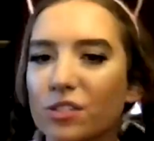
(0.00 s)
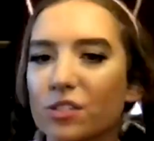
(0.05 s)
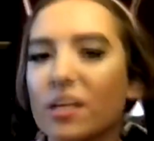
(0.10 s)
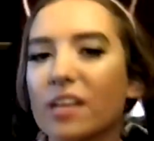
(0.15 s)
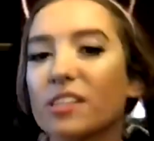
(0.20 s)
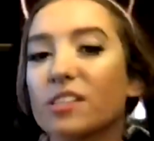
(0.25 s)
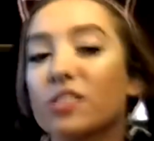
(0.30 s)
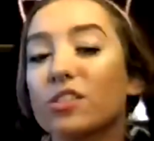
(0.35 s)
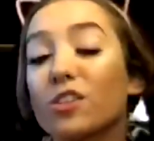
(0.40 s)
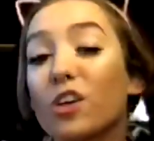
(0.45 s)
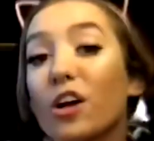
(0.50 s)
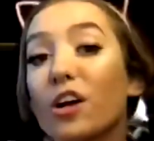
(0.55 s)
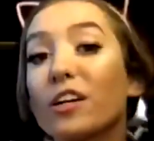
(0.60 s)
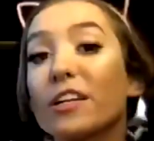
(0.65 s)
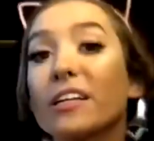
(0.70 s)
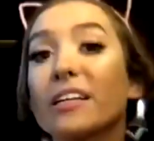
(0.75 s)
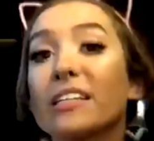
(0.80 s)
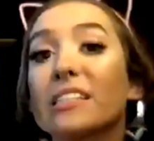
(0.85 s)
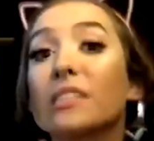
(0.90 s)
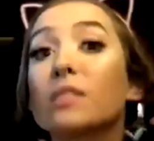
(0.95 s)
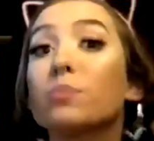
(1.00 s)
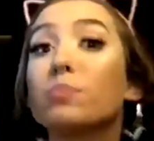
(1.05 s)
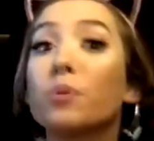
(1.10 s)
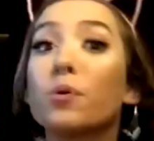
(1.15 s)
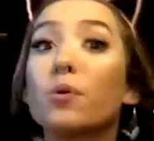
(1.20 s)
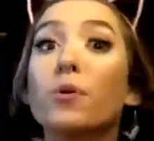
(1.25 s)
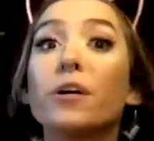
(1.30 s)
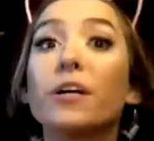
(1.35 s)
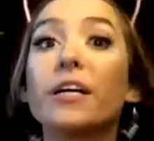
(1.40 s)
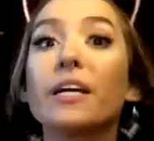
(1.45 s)
Like, started
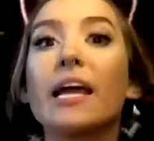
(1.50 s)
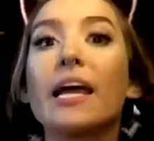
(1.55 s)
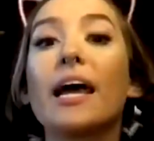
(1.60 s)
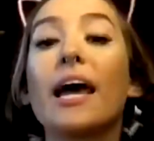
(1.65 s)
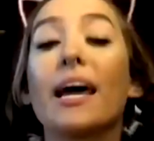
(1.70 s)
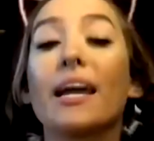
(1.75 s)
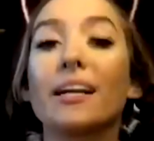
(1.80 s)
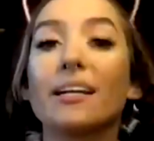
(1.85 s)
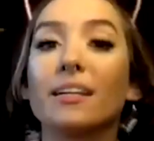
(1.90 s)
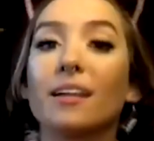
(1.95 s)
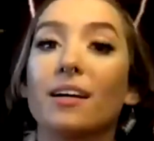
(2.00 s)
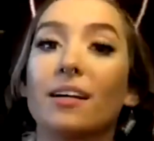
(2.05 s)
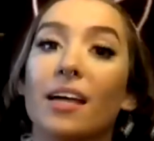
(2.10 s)
exploring it at a young